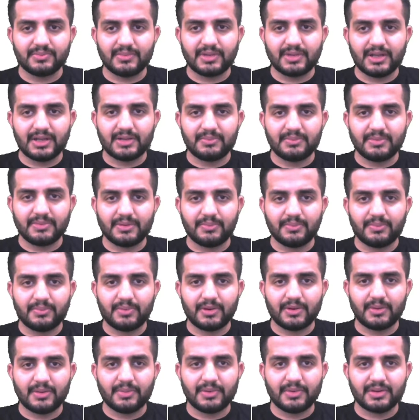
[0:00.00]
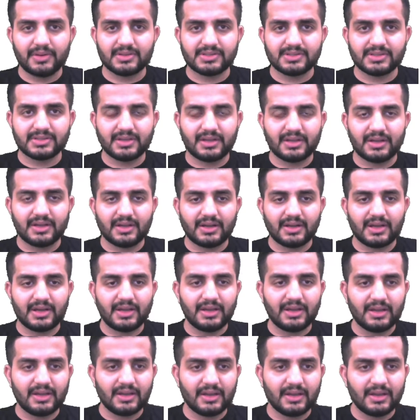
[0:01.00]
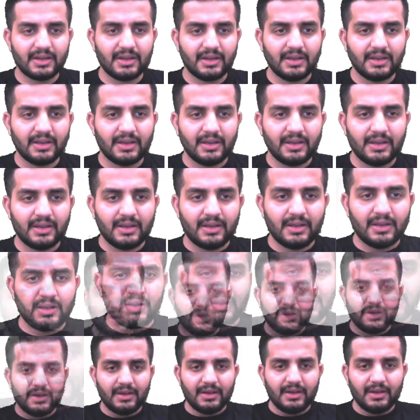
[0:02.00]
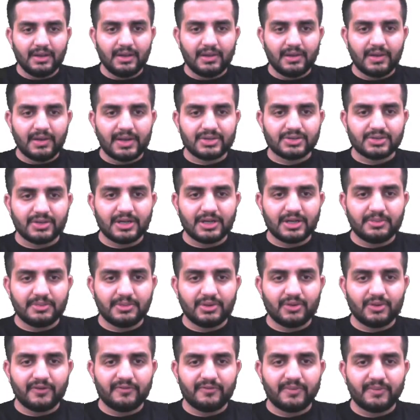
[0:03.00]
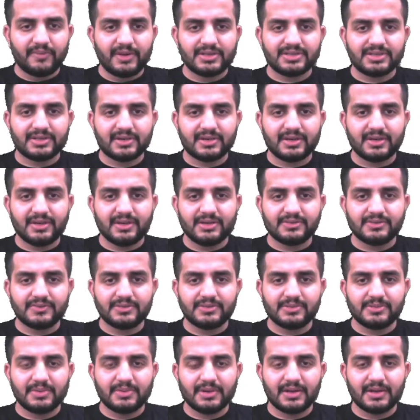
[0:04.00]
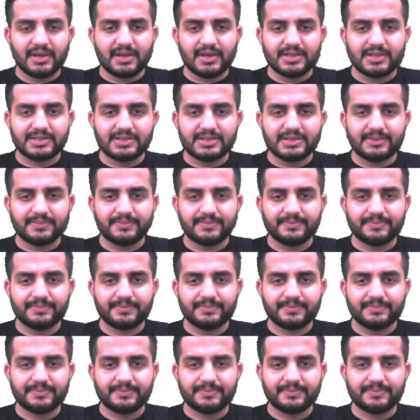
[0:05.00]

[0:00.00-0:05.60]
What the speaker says: let me pull up the screen. Right. So let me know if my screen is visible, guys.